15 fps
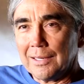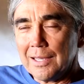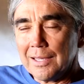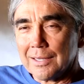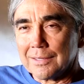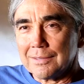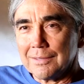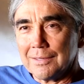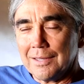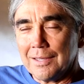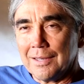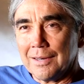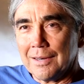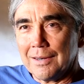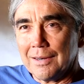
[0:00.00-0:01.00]
licked.
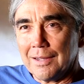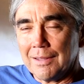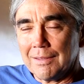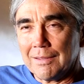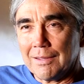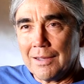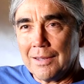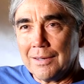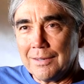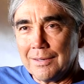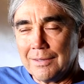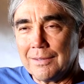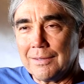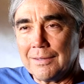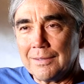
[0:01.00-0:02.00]
And I thought,
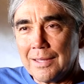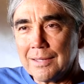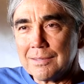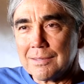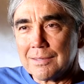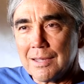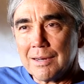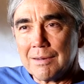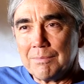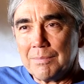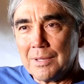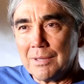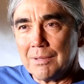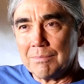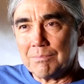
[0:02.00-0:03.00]
that's gotta
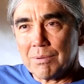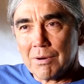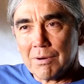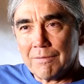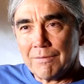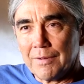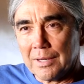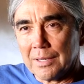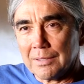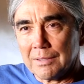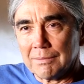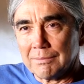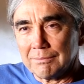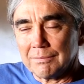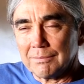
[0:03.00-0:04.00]
be the perfect
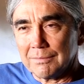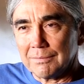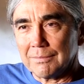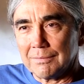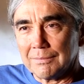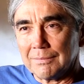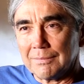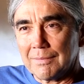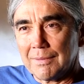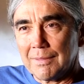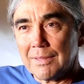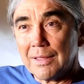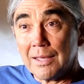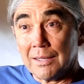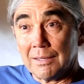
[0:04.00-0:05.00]

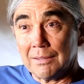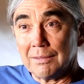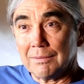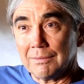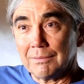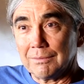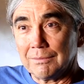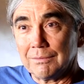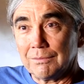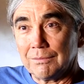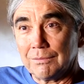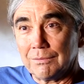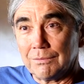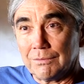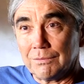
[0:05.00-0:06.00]
thing
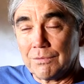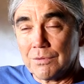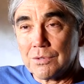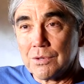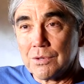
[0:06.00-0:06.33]
for